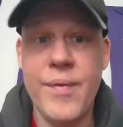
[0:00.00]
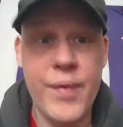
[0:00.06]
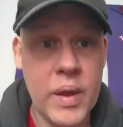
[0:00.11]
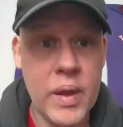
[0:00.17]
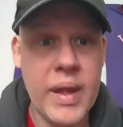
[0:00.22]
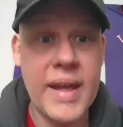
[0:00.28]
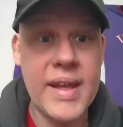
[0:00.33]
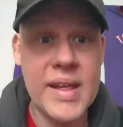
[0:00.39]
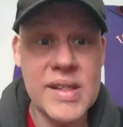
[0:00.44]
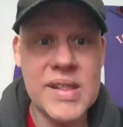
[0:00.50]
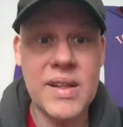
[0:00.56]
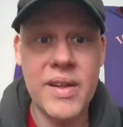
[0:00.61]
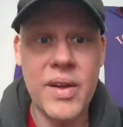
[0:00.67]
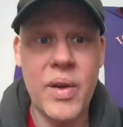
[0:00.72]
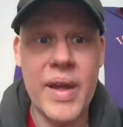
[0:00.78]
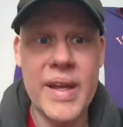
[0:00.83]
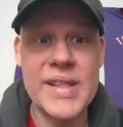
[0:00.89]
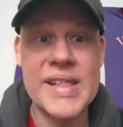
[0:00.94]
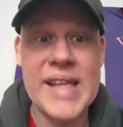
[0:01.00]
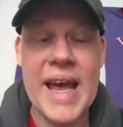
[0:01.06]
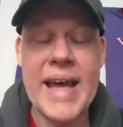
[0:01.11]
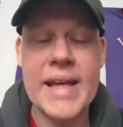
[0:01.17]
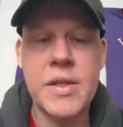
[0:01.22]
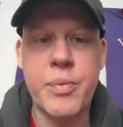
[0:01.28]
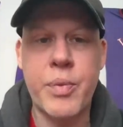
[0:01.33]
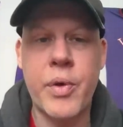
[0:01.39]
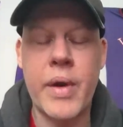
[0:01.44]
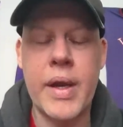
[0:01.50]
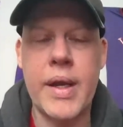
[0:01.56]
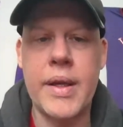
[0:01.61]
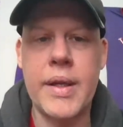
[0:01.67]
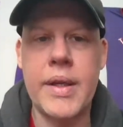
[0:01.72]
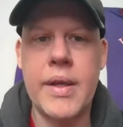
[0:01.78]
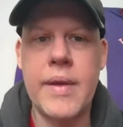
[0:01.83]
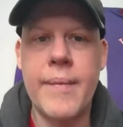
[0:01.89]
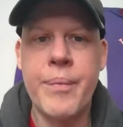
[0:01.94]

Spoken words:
feel like he's a little exasperated.